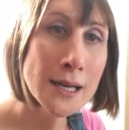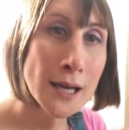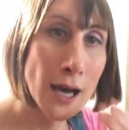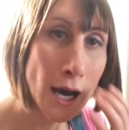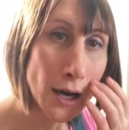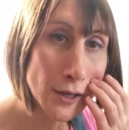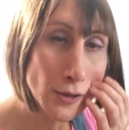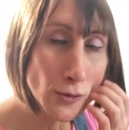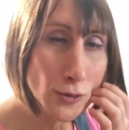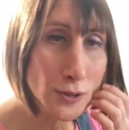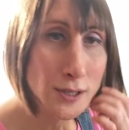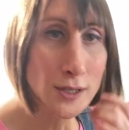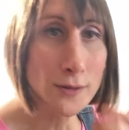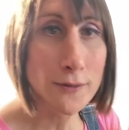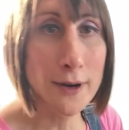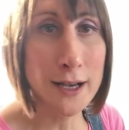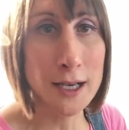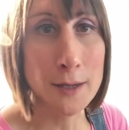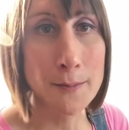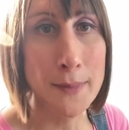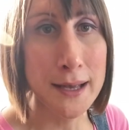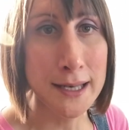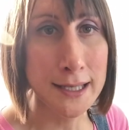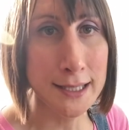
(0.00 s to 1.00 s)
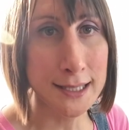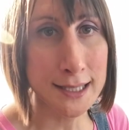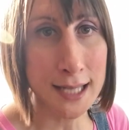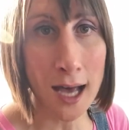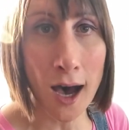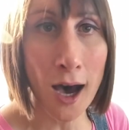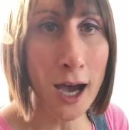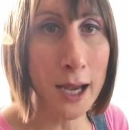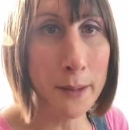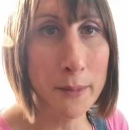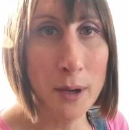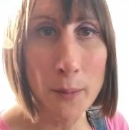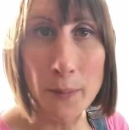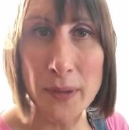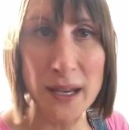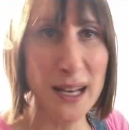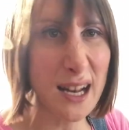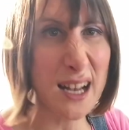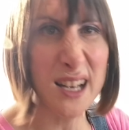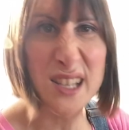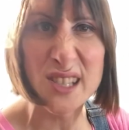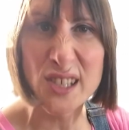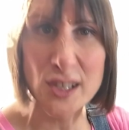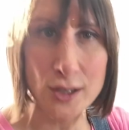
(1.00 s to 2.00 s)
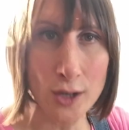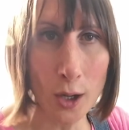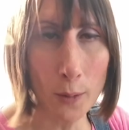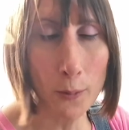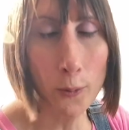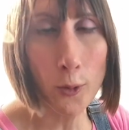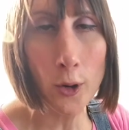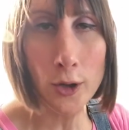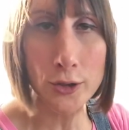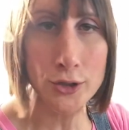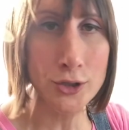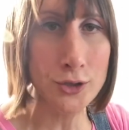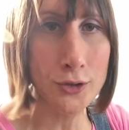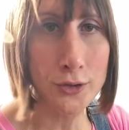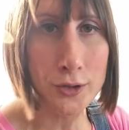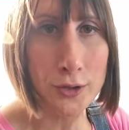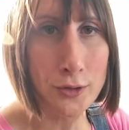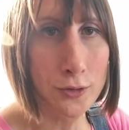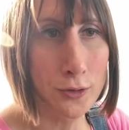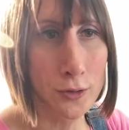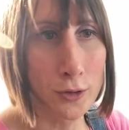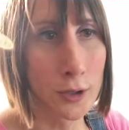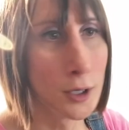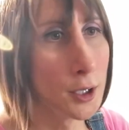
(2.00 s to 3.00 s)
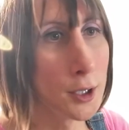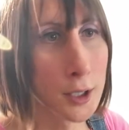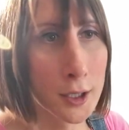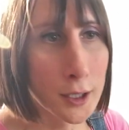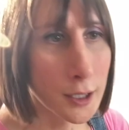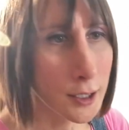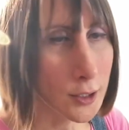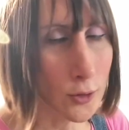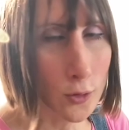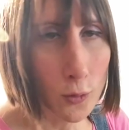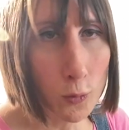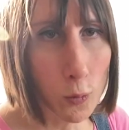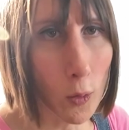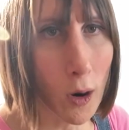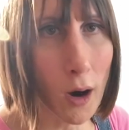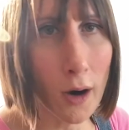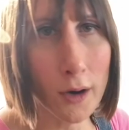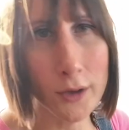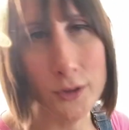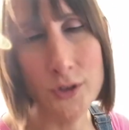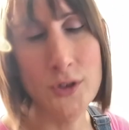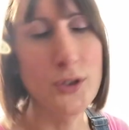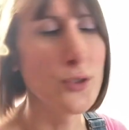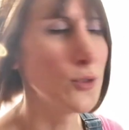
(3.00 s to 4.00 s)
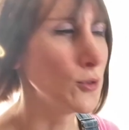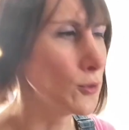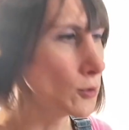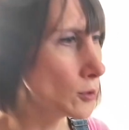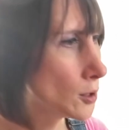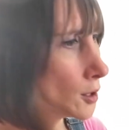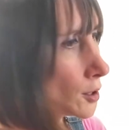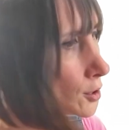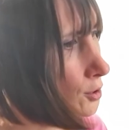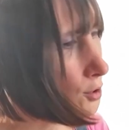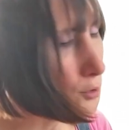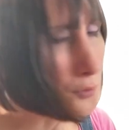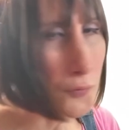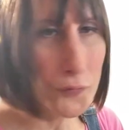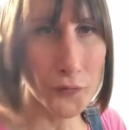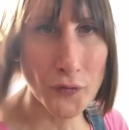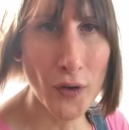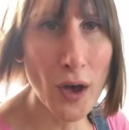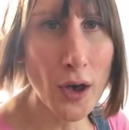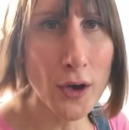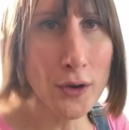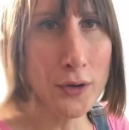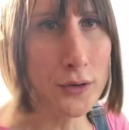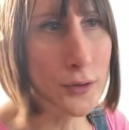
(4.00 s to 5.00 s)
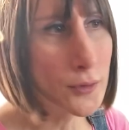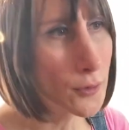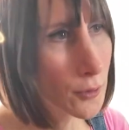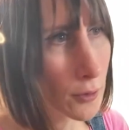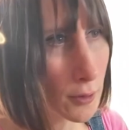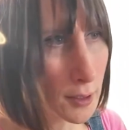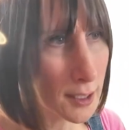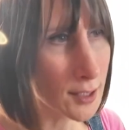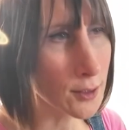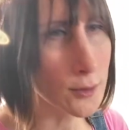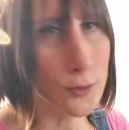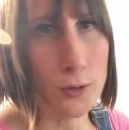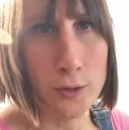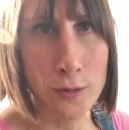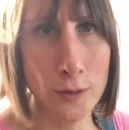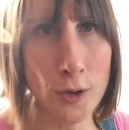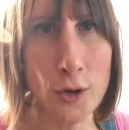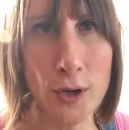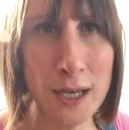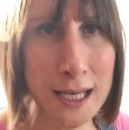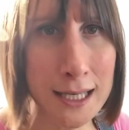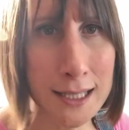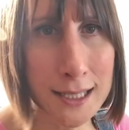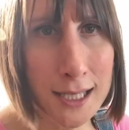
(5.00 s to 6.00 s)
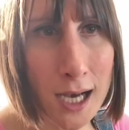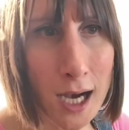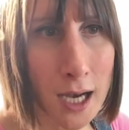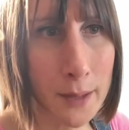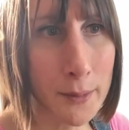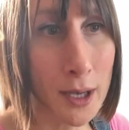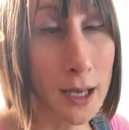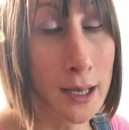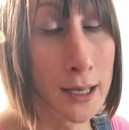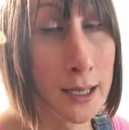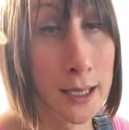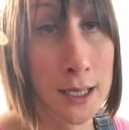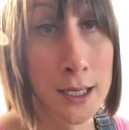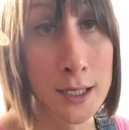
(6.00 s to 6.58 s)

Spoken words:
I'd also recommend a timer, be that a stopwatch on your watch or your phone, or a cooking timer,